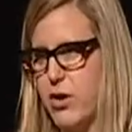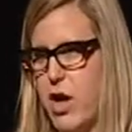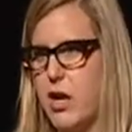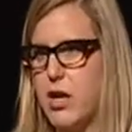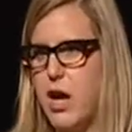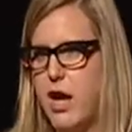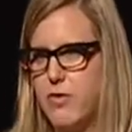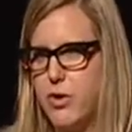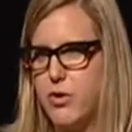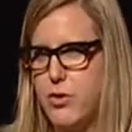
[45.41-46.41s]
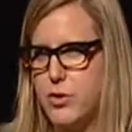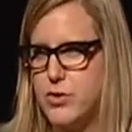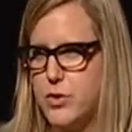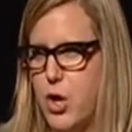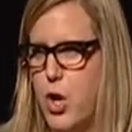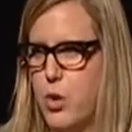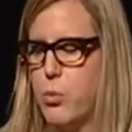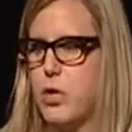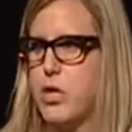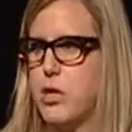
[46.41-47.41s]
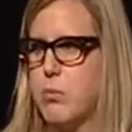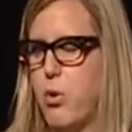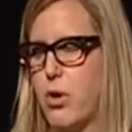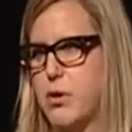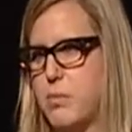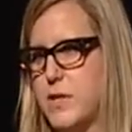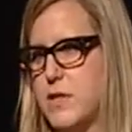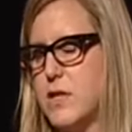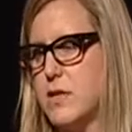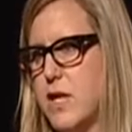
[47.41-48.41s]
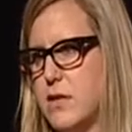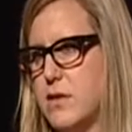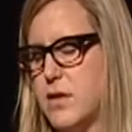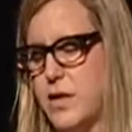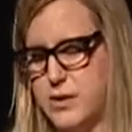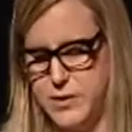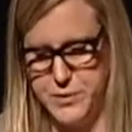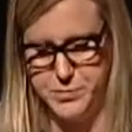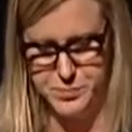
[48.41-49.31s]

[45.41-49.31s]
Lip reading: uncover those really important business insights